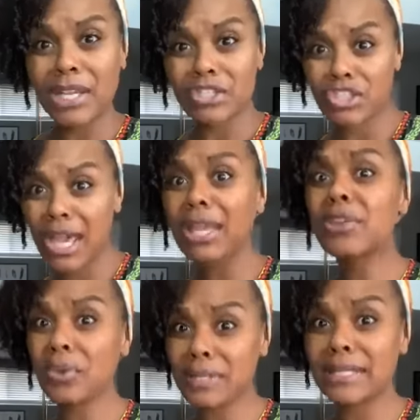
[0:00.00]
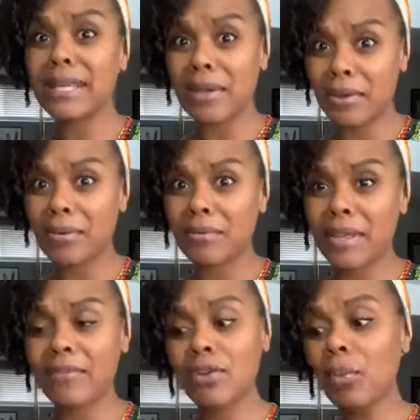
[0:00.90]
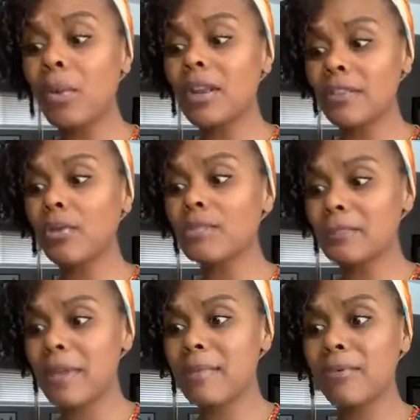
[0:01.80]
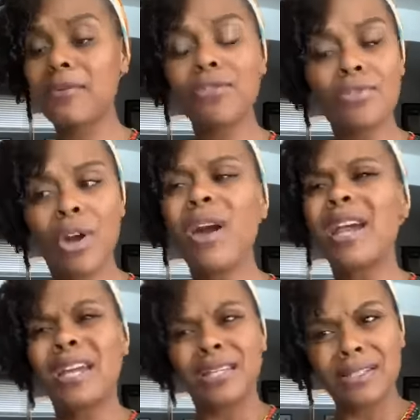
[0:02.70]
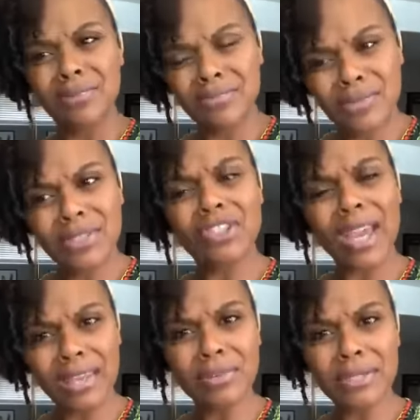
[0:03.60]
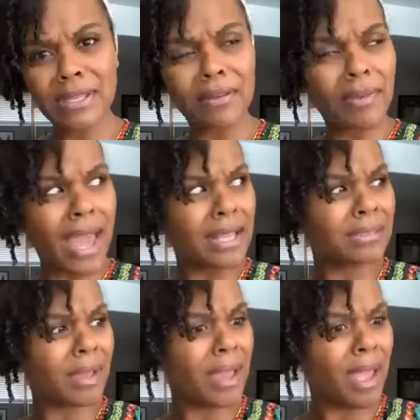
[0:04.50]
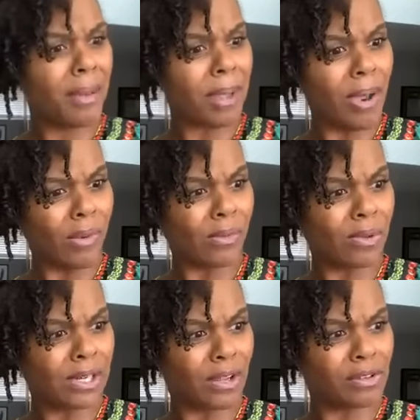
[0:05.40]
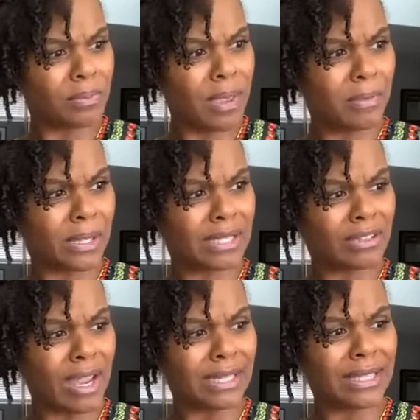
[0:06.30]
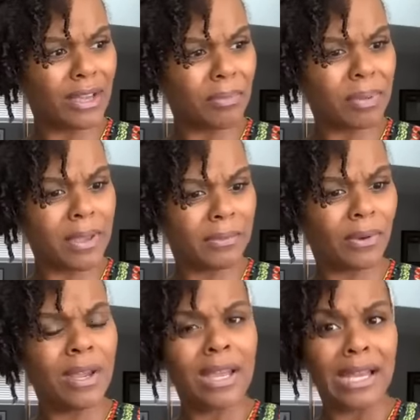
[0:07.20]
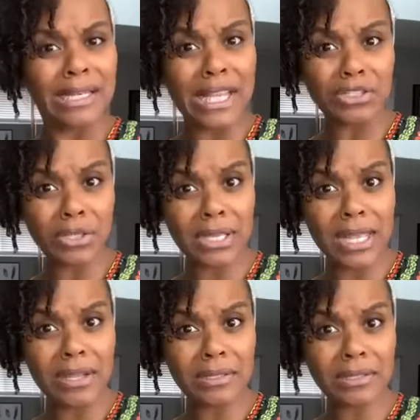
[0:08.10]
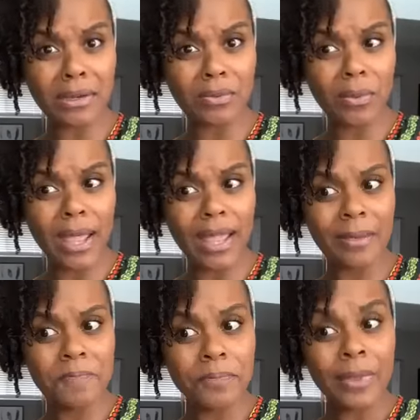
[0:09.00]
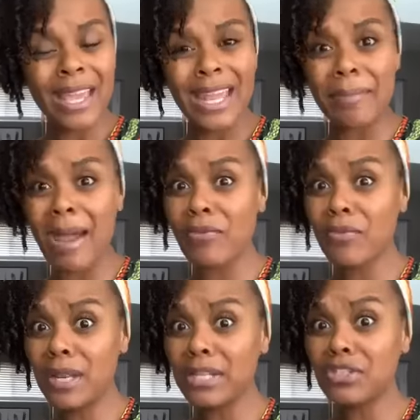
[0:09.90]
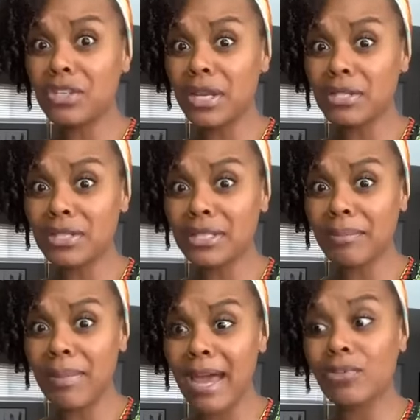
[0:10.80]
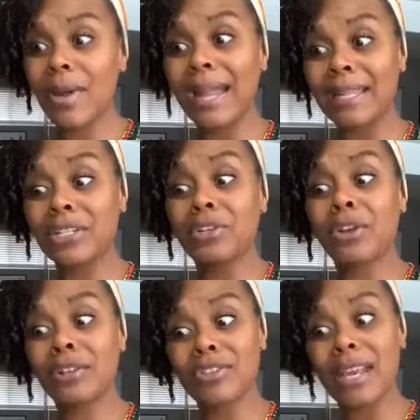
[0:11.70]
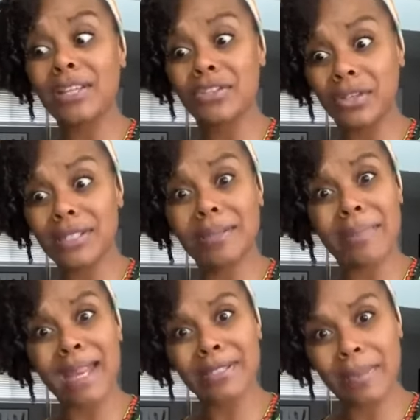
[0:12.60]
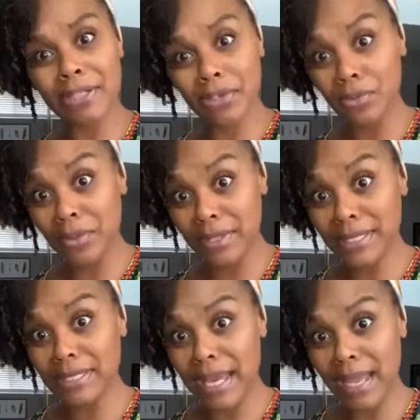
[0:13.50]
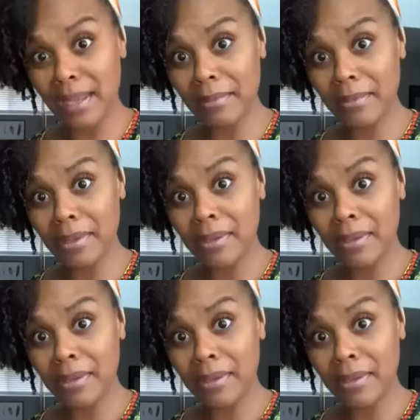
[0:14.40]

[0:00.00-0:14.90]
Check yourself. If you're one of those people, if you know, check yourself. Ask, am I one of those people that try to tell people they shouldn't eat a certain way? And am I really judging somebody? Do I got the nerve to try to judge somebody, especially during this time?